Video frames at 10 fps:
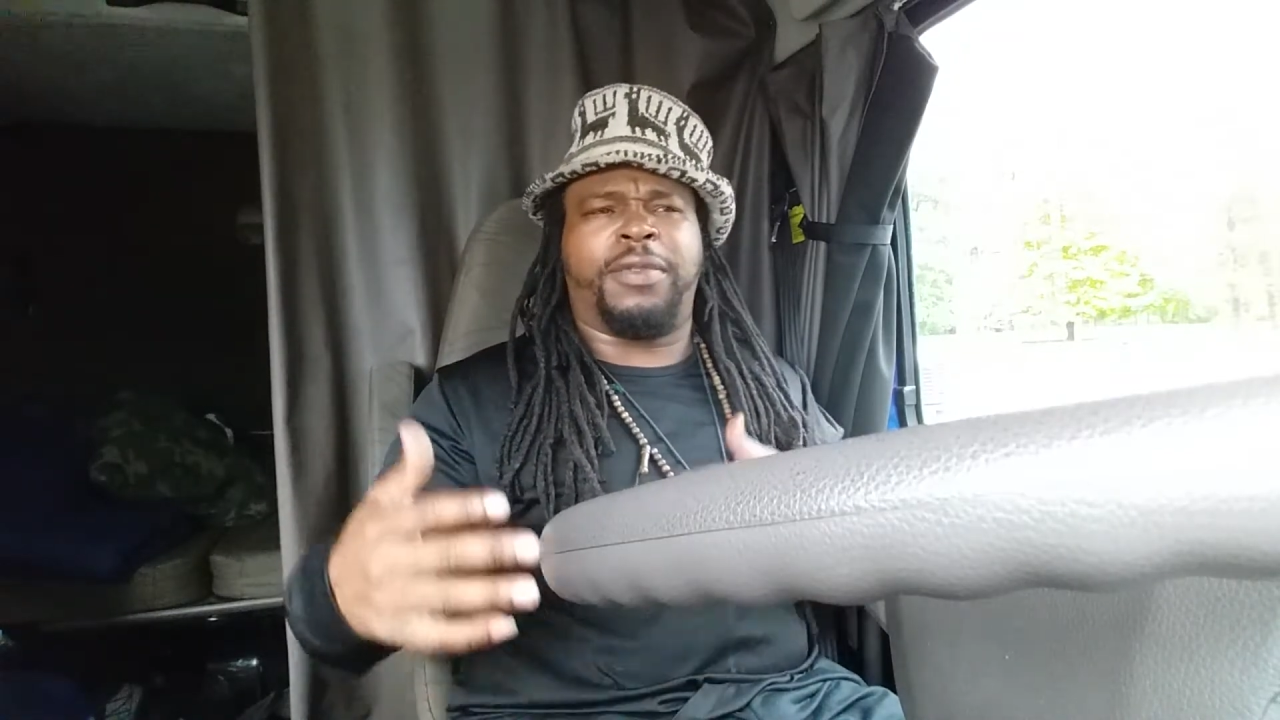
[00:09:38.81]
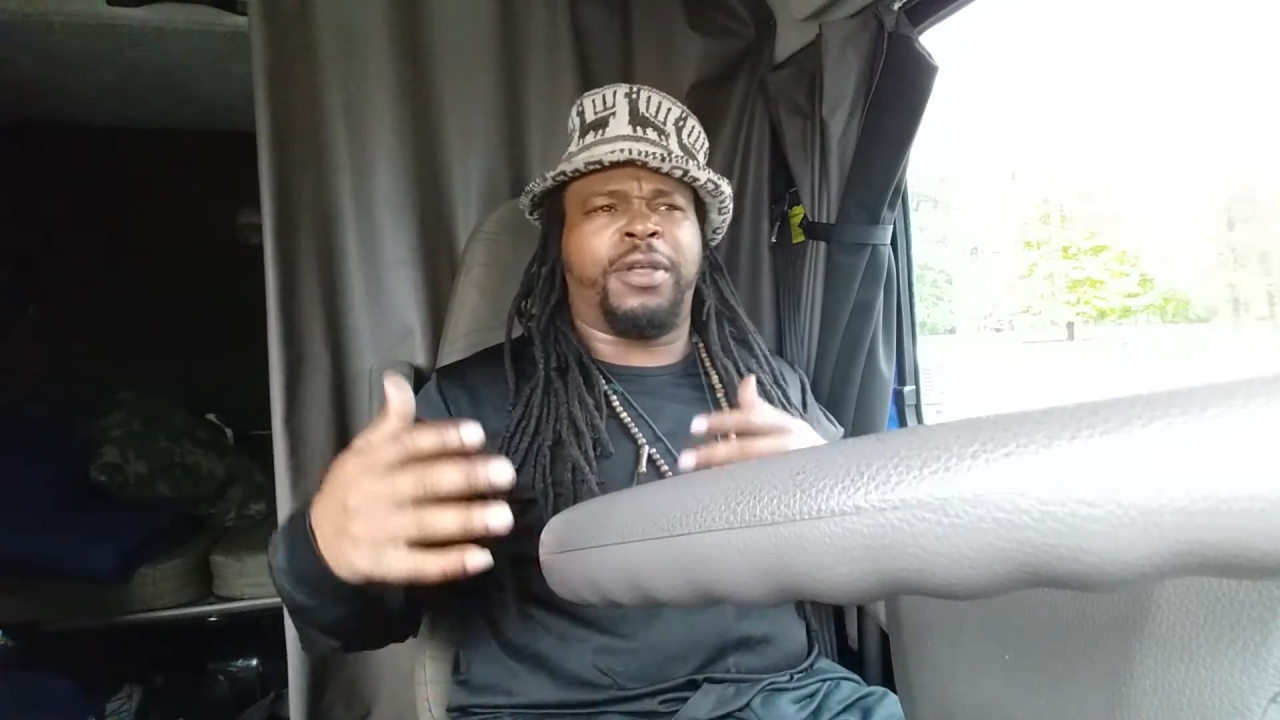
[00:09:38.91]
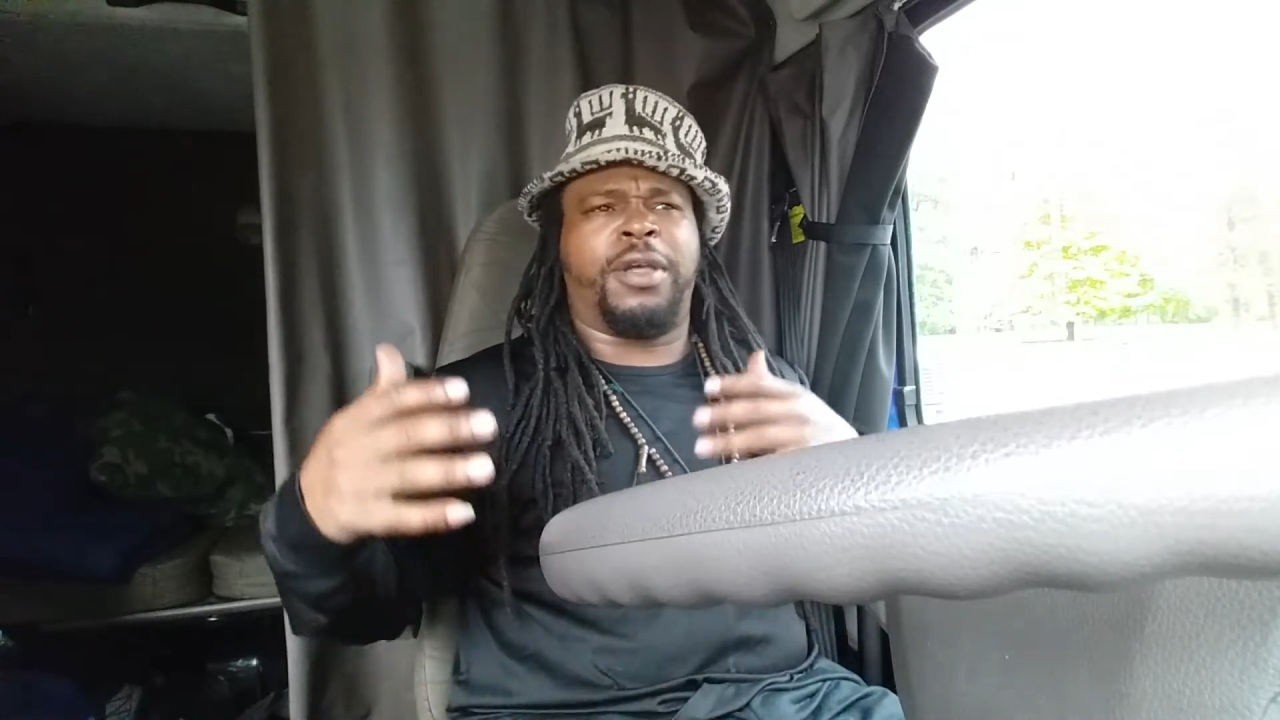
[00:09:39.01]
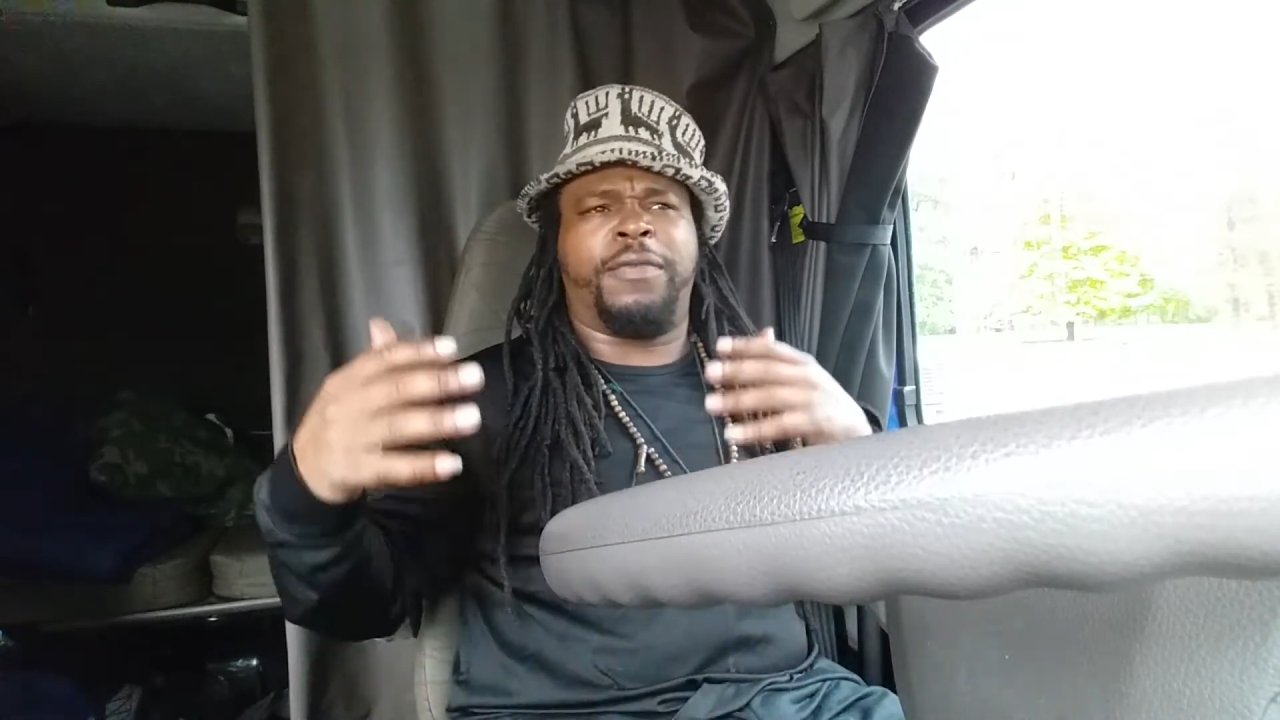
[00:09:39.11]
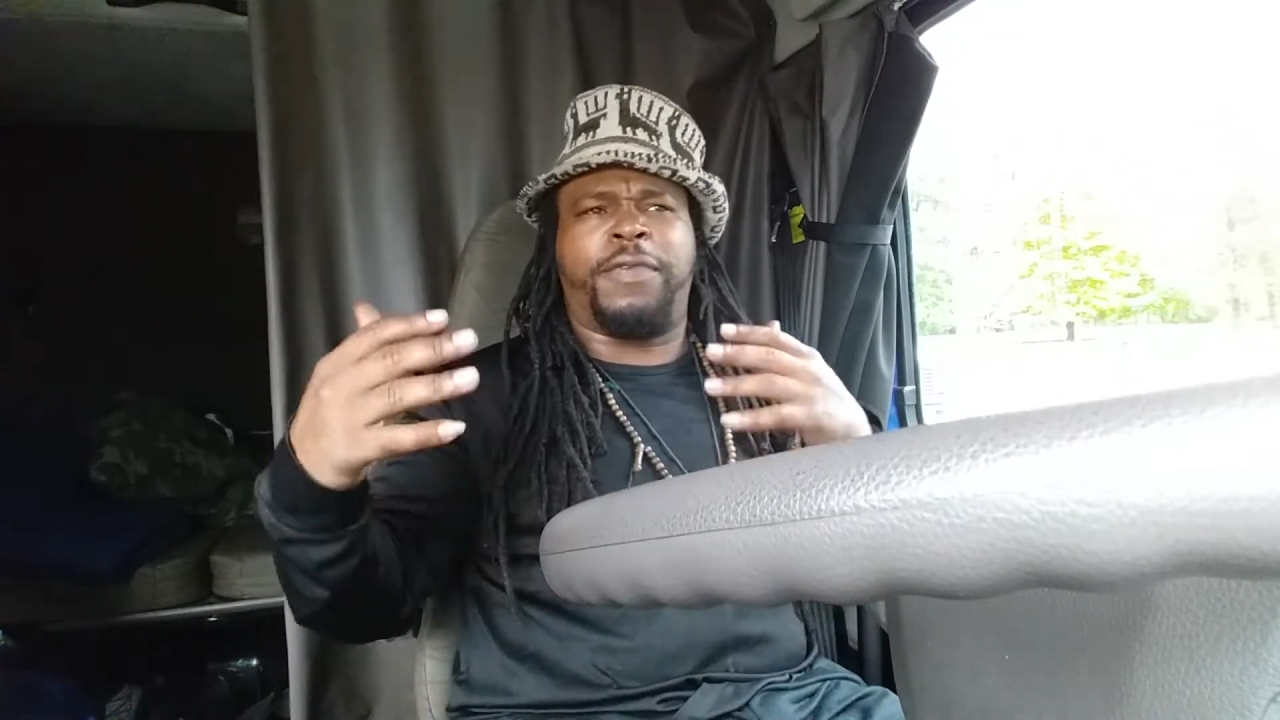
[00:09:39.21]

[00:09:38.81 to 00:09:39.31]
the